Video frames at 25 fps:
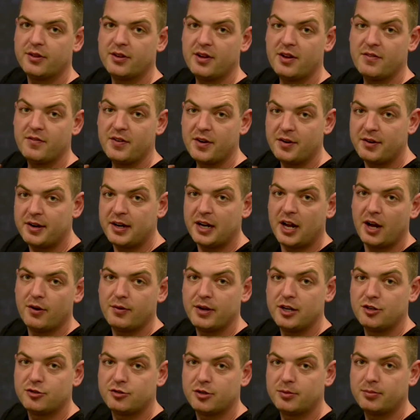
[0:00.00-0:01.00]
a very low
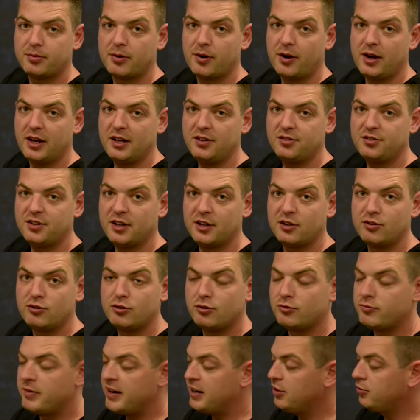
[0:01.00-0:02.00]
entry price, and a
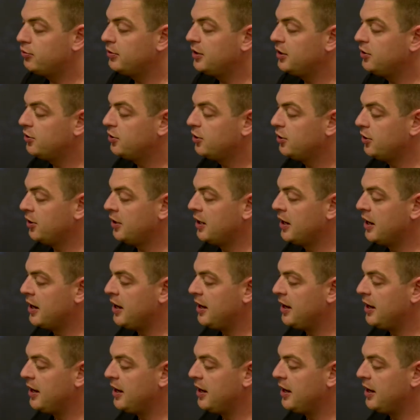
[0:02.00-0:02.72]
good rental return.